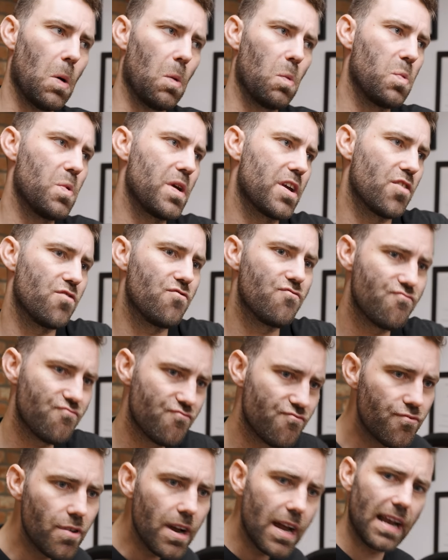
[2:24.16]
we
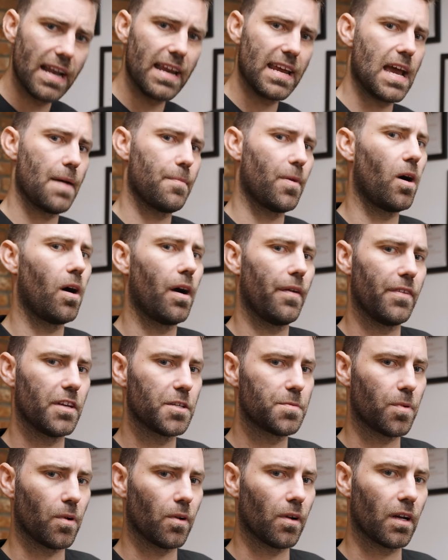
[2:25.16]
can really get behind
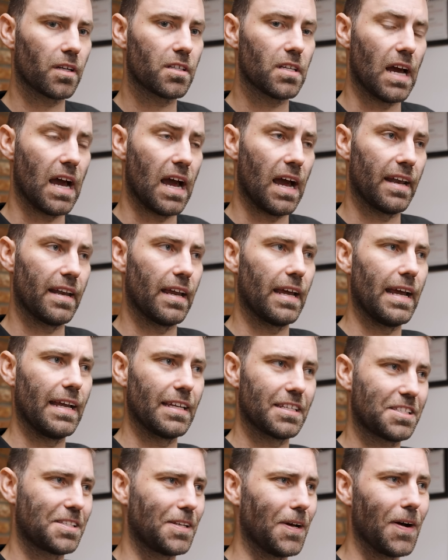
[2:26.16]
this product and
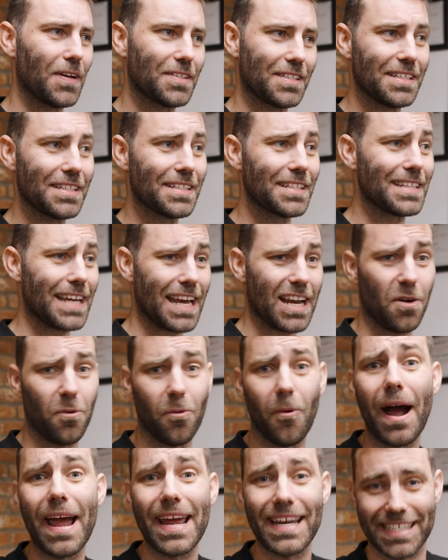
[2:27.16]
it's starting to take
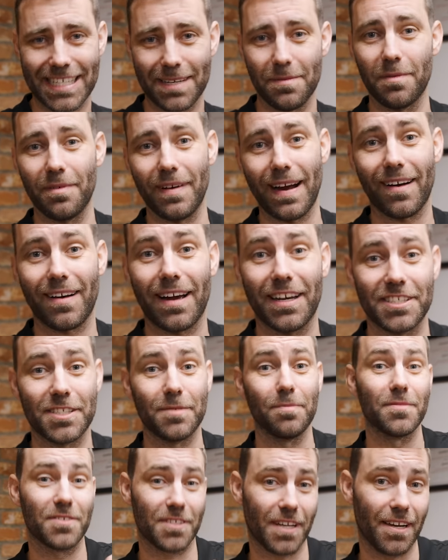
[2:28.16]
away some of our
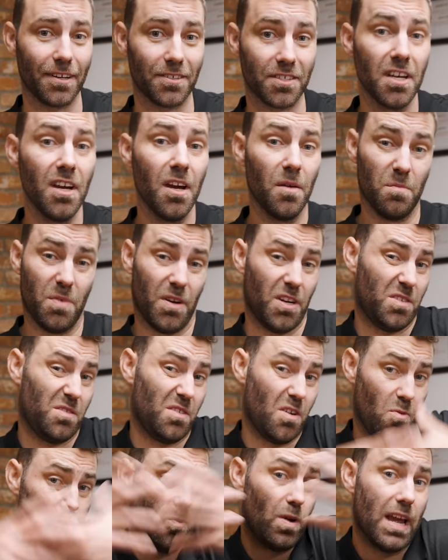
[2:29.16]
custom sales because
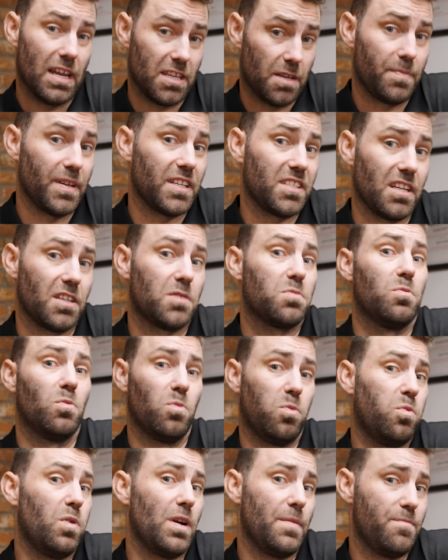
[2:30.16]
you know, we, as a business
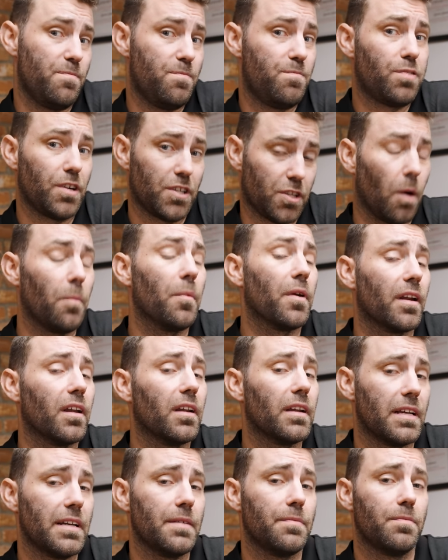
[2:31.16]
we
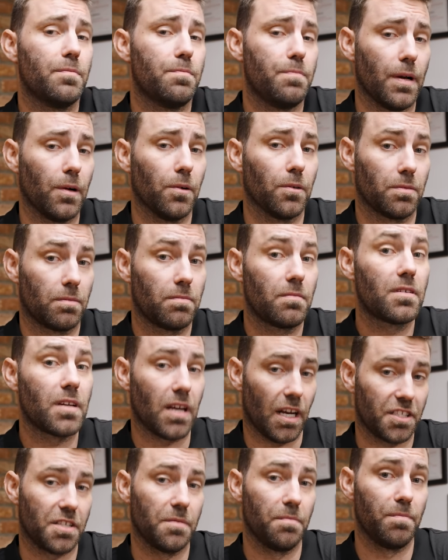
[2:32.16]
predominantly build
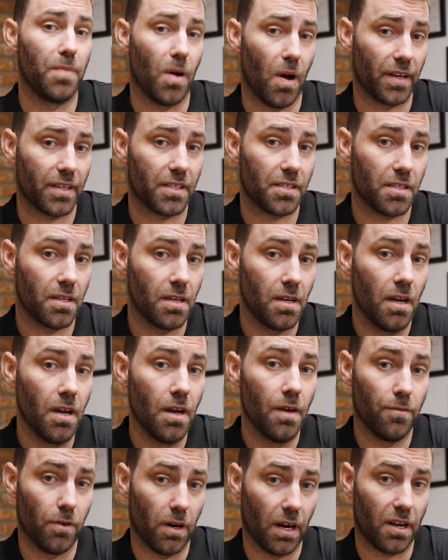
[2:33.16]
custom bikes
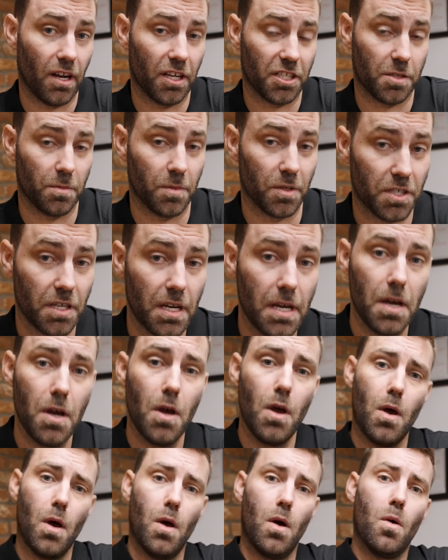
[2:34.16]
for our customers
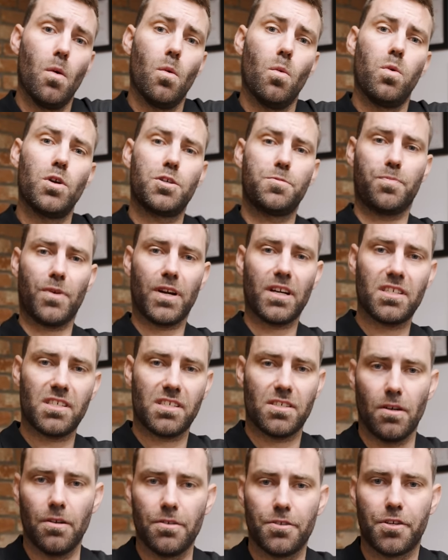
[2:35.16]
which brings
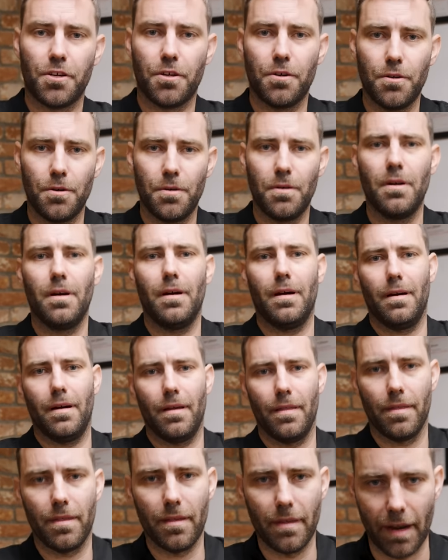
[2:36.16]
us on to
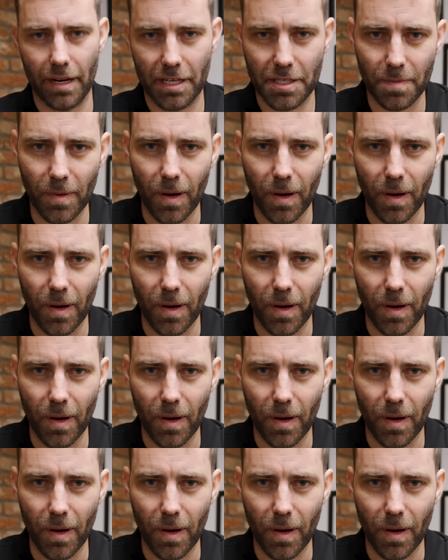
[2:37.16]
the next